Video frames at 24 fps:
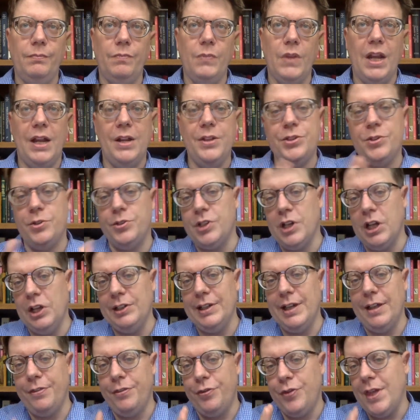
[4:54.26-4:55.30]
And
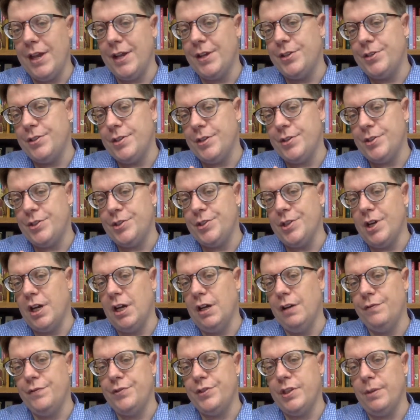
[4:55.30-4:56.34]
Tertullian thinks this
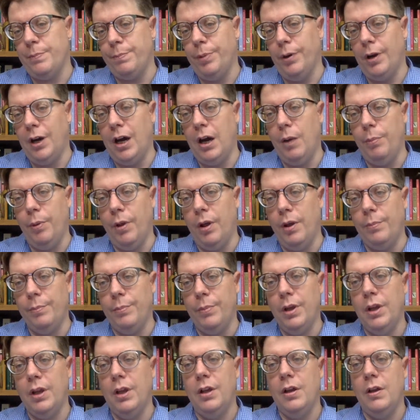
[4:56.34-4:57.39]
solves the problem
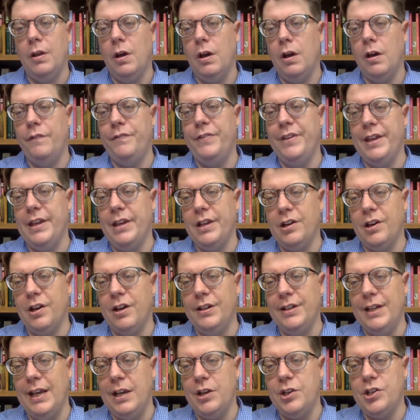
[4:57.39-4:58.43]
of the
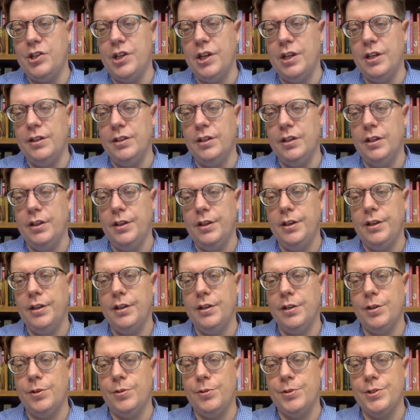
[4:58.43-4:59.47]
Incarnation
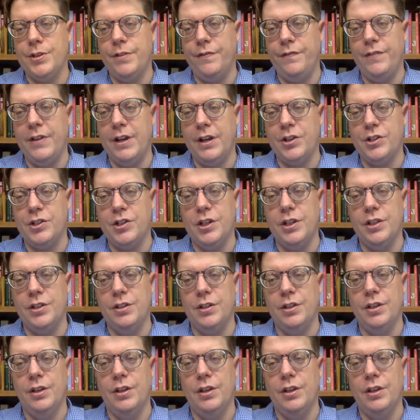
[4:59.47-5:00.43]
and crucifixion,